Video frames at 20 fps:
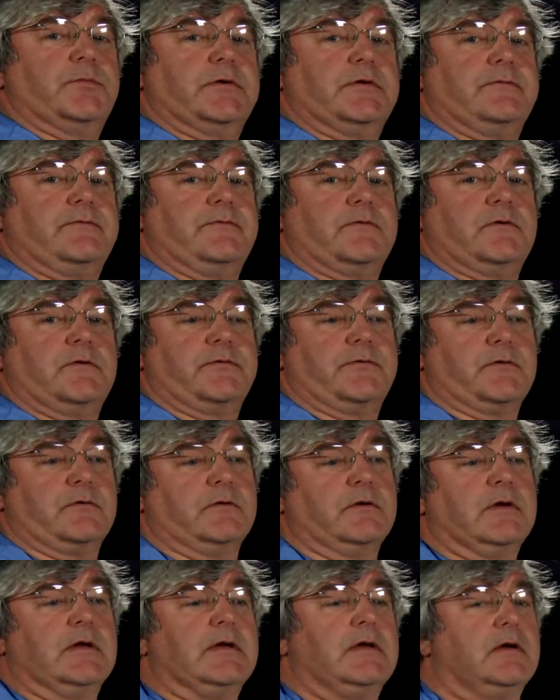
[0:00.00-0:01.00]
bit
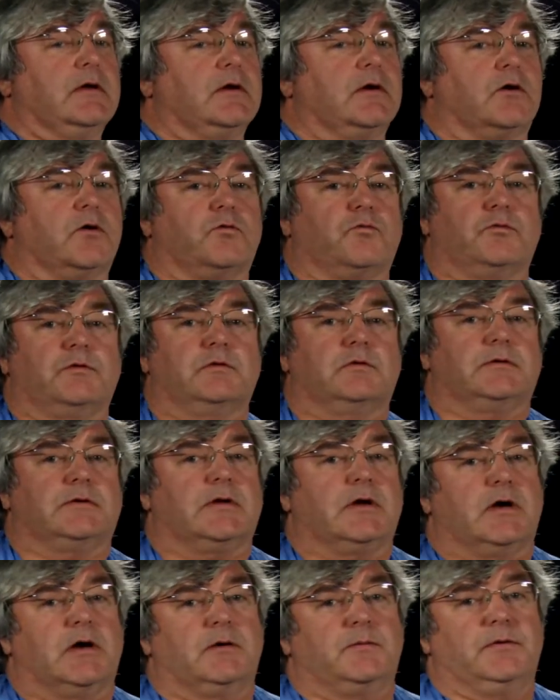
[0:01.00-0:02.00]
further, a really
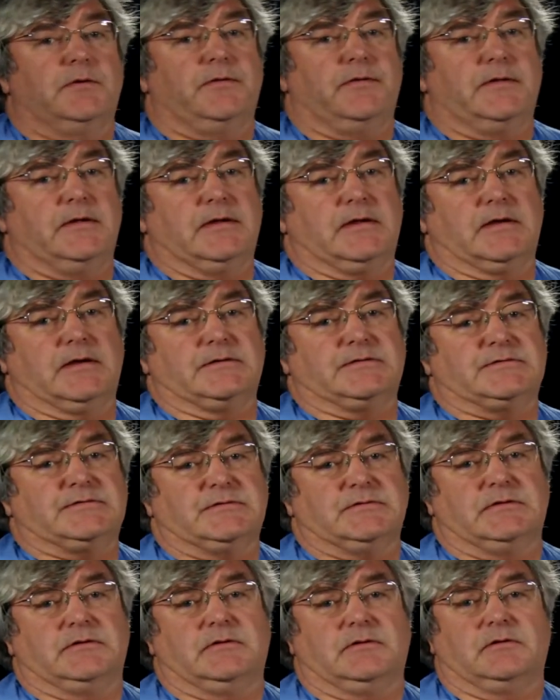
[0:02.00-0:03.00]
common thing I
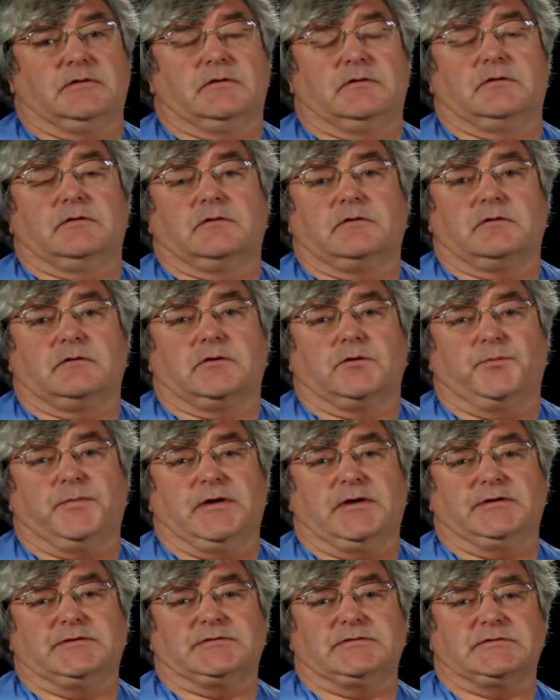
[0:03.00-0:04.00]
see are
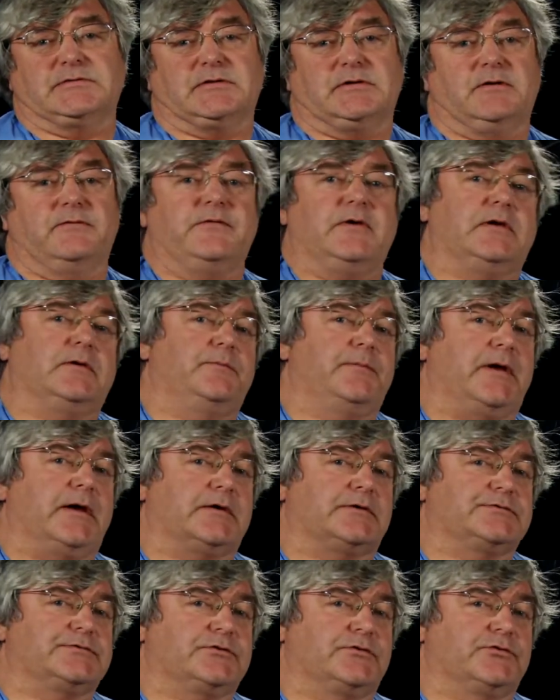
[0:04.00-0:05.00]
patients that have had
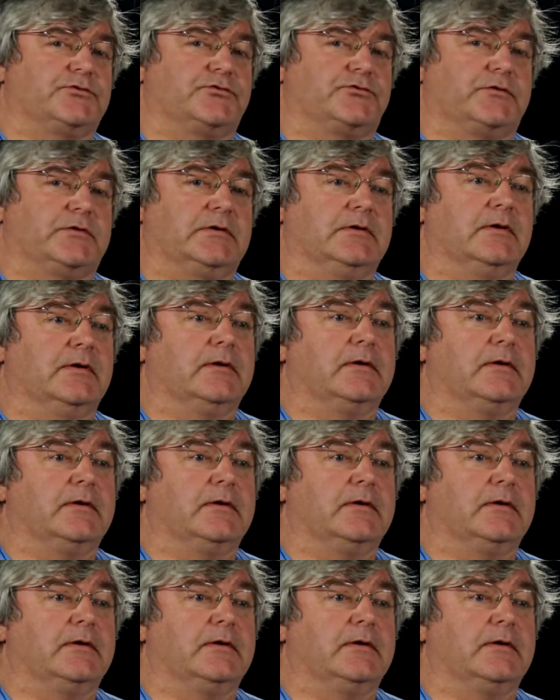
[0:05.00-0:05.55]
back surgery.